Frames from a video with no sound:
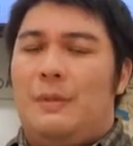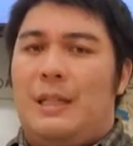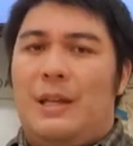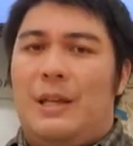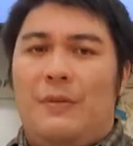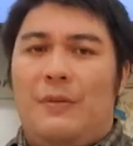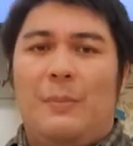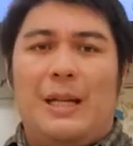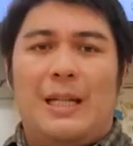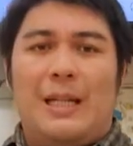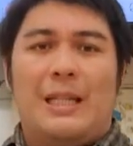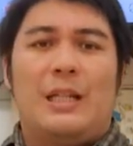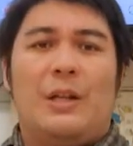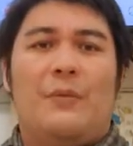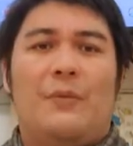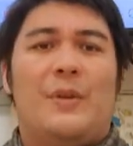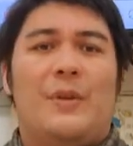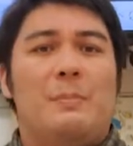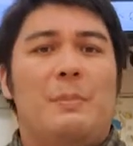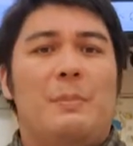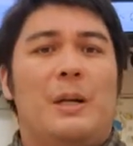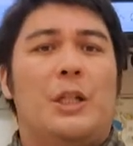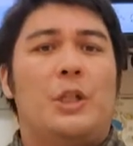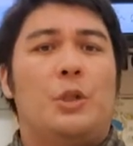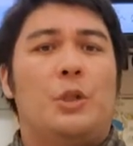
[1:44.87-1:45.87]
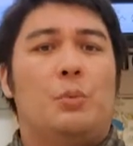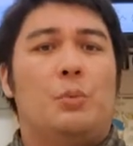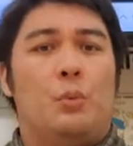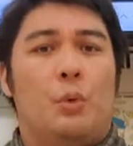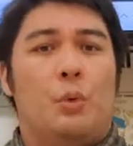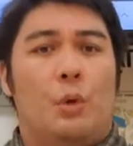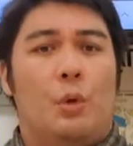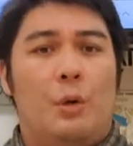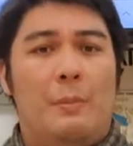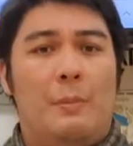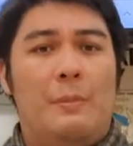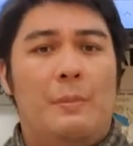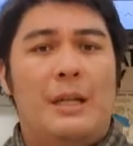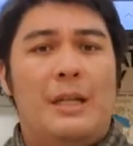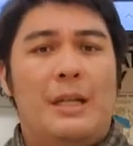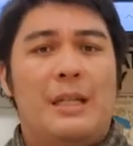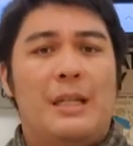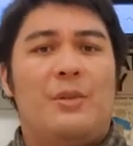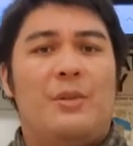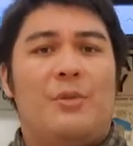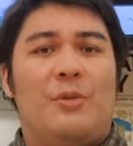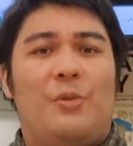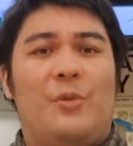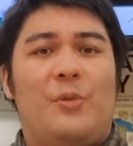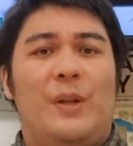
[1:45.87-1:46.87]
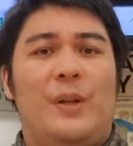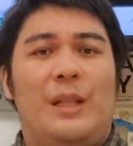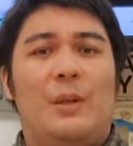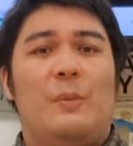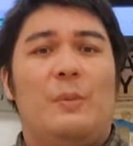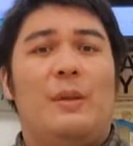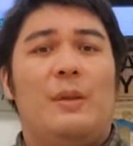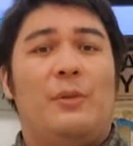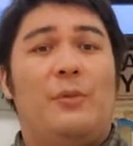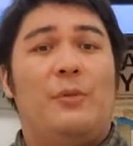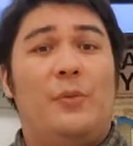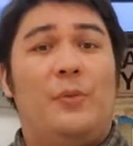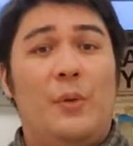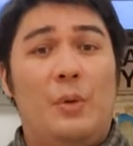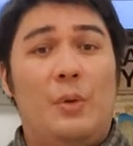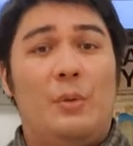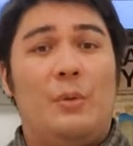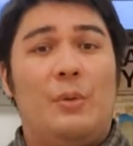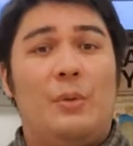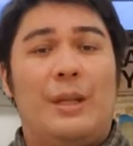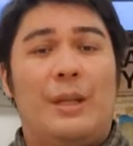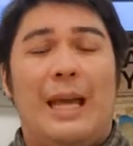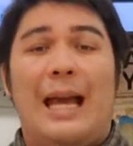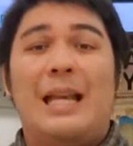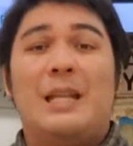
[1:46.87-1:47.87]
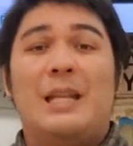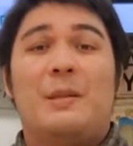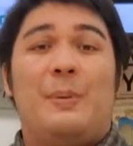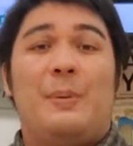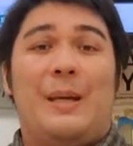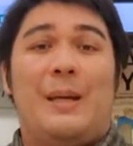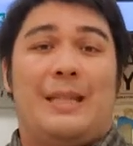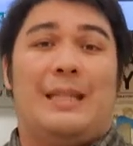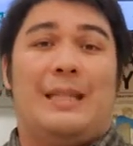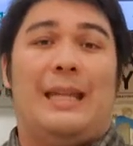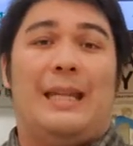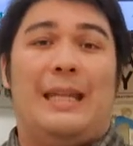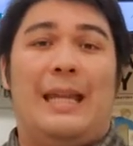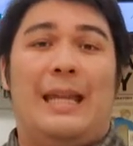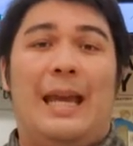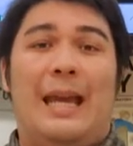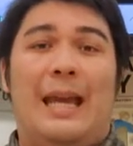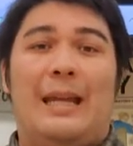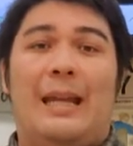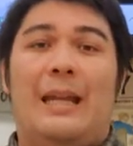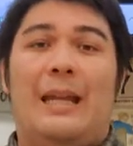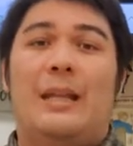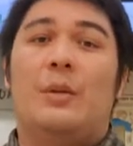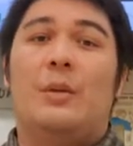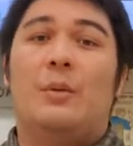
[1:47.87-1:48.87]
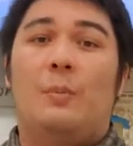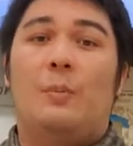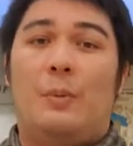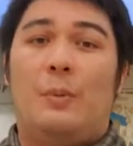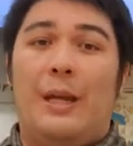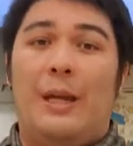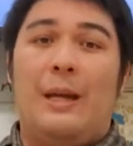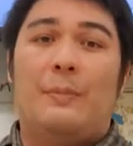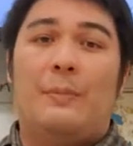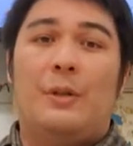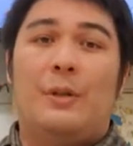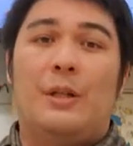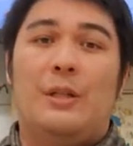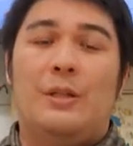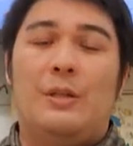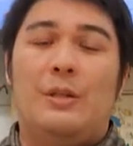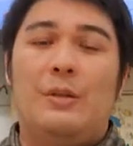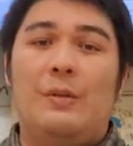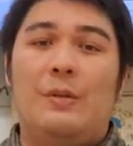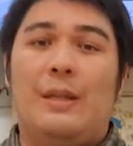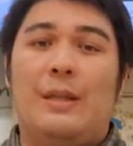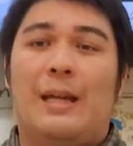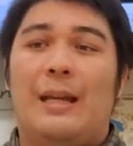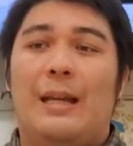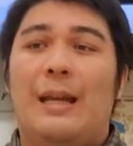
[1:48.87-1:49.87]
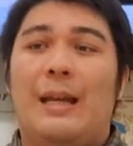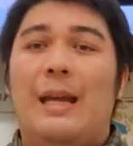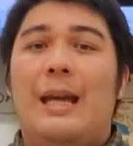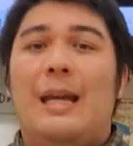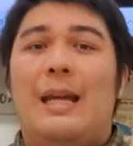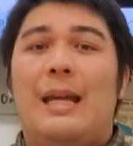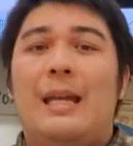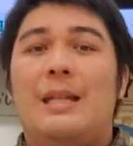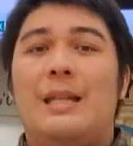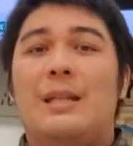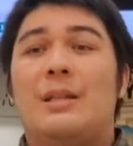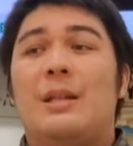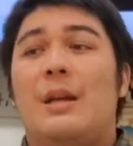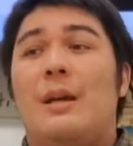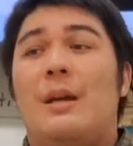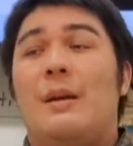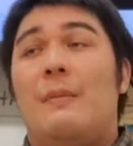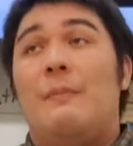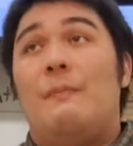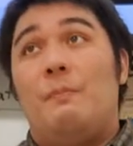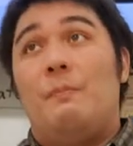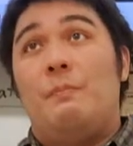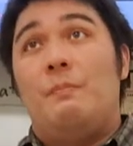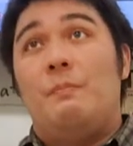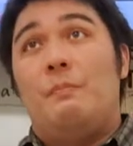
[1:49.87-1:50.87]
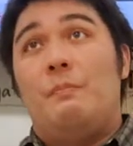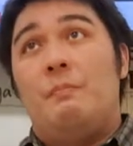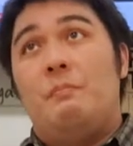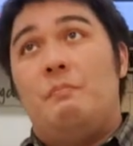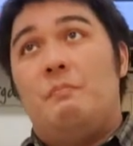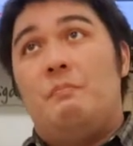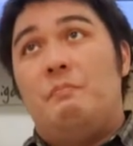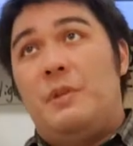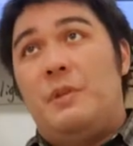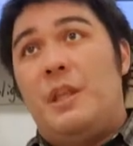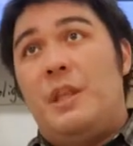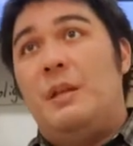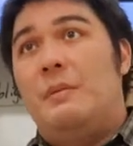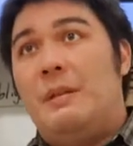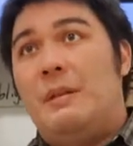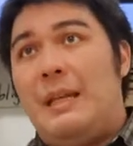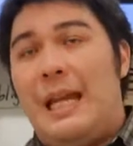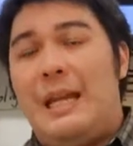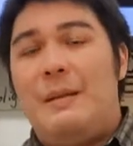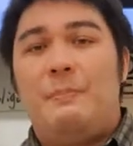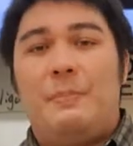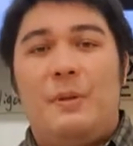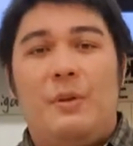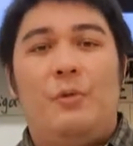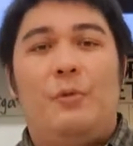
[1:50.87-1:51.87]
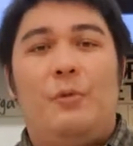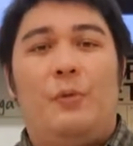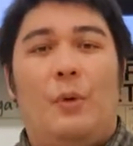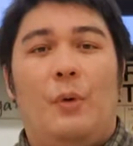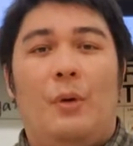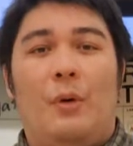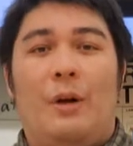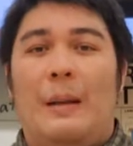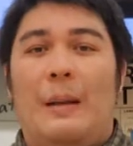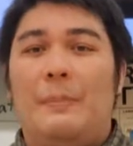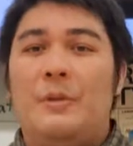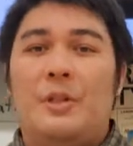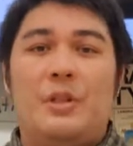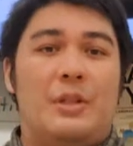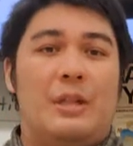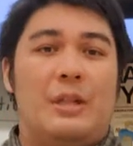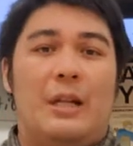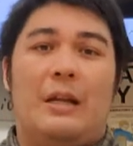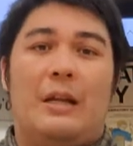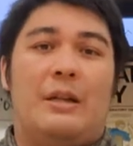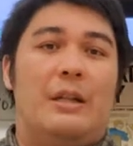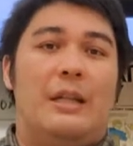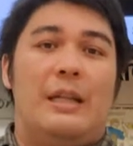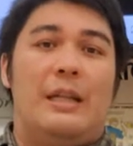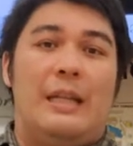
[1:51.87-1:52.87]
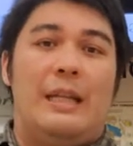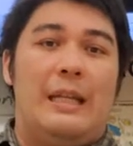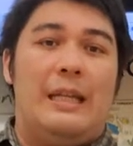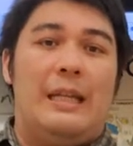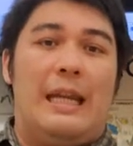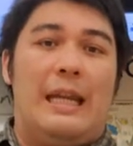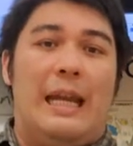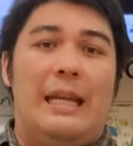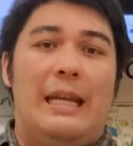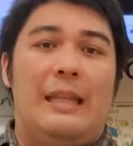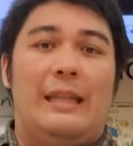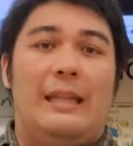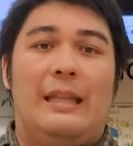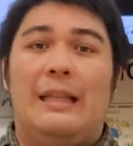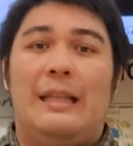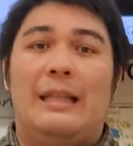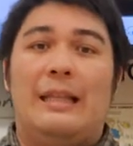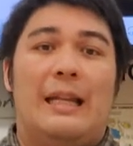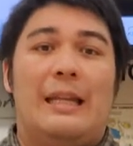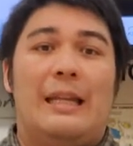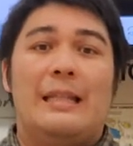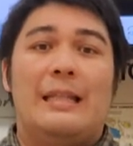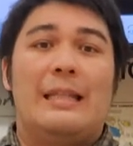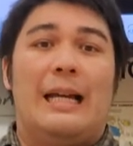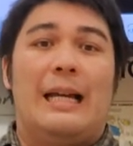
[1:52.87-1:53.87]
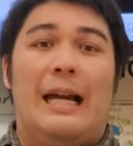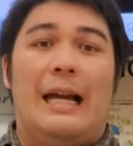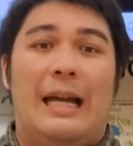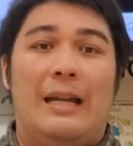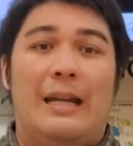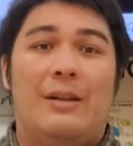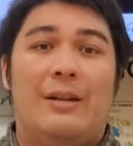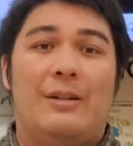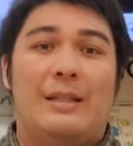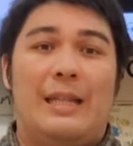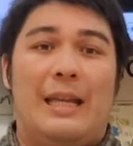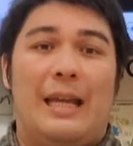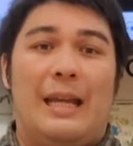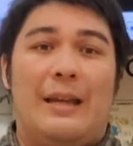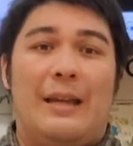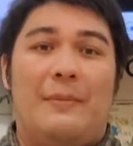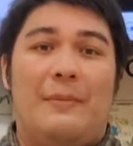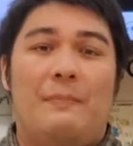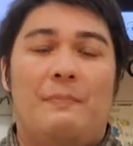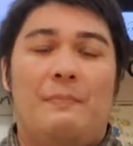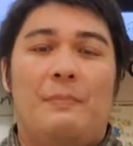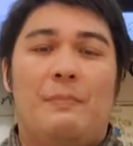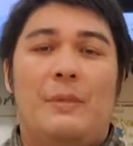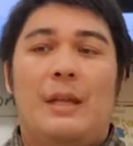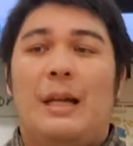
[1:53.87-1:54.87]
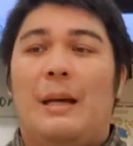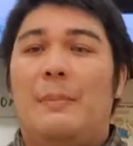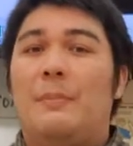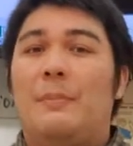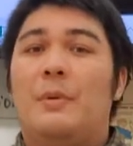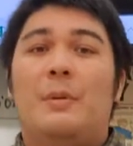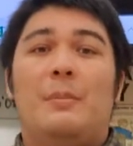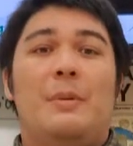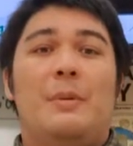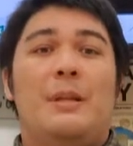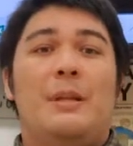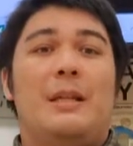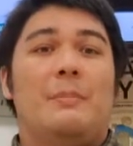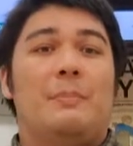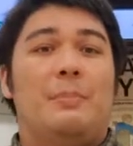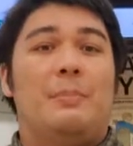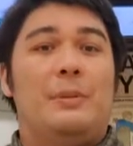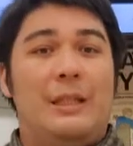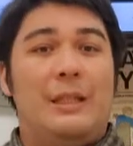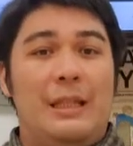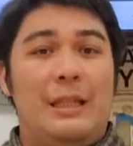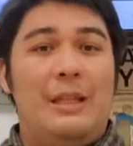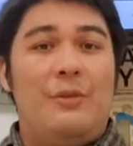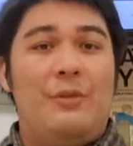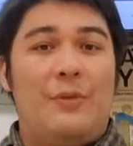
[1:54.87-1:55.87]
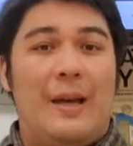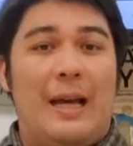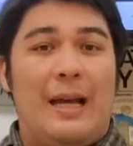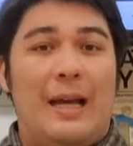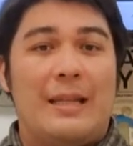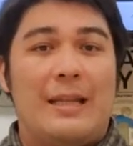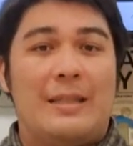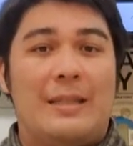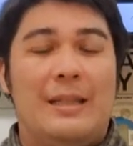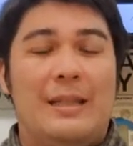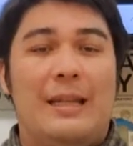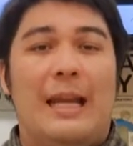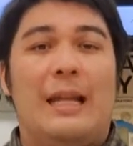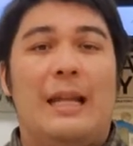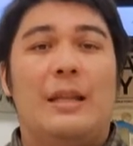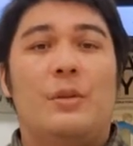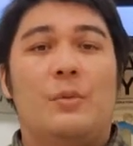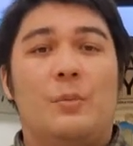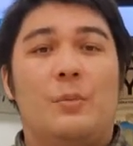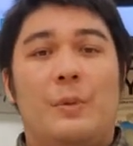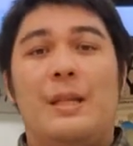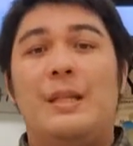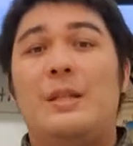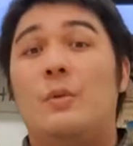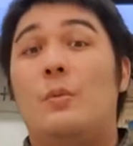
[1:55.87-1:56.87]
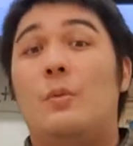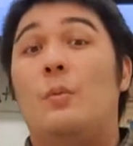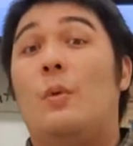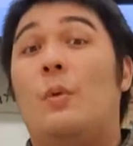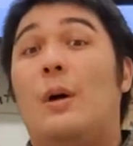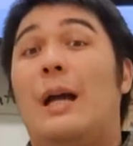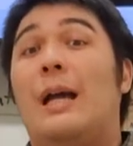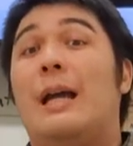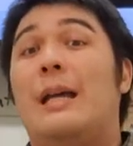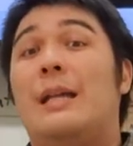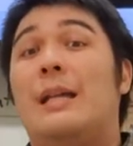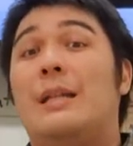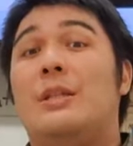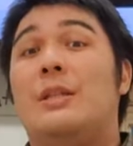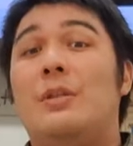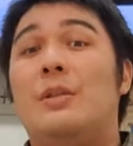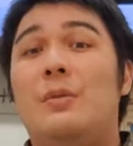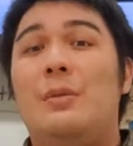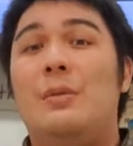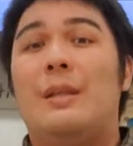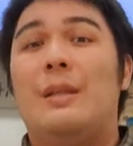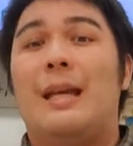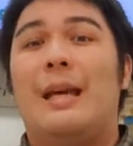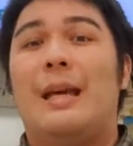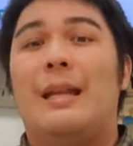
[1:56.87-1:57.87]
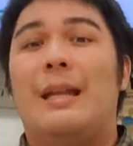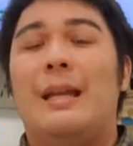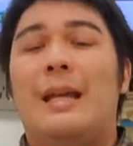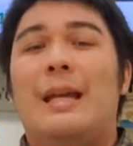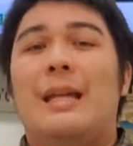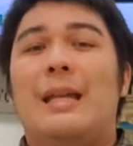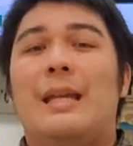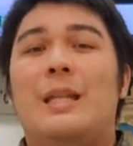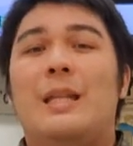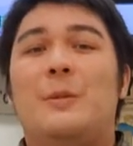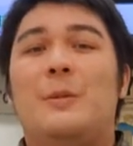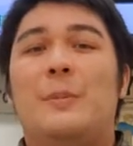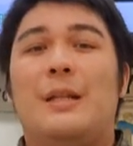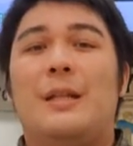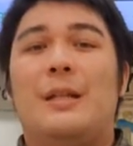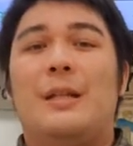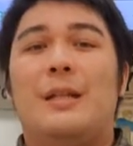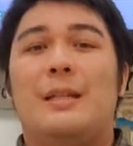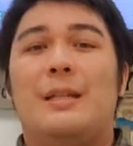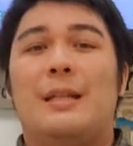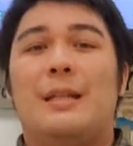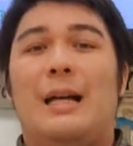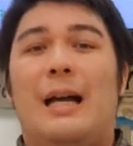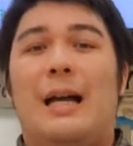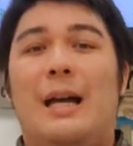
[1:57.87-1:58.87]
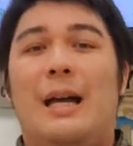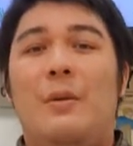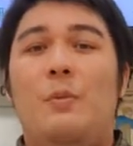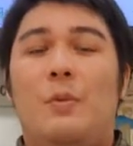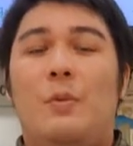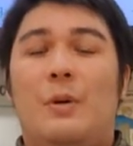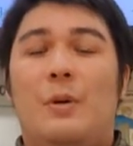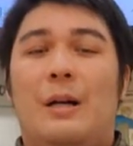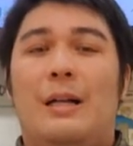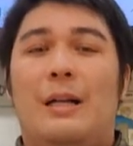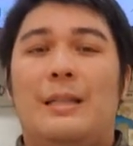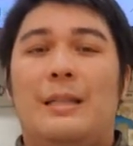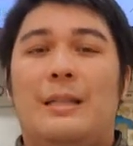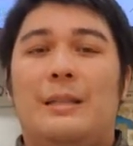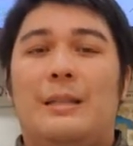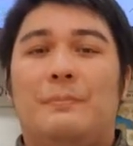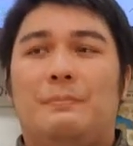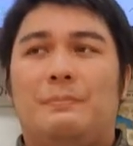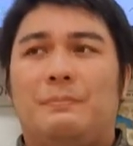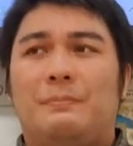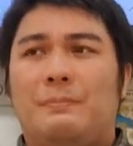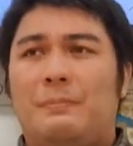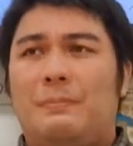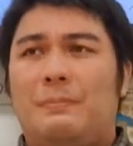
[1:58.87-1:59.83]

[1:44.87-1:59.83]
giving myself as much room to fill it with food as best I can. And the way I'm going to do that is the night before I'm just not going to eat anything that entire day. I'm going to be completely fasted and the reason why I do that is because I want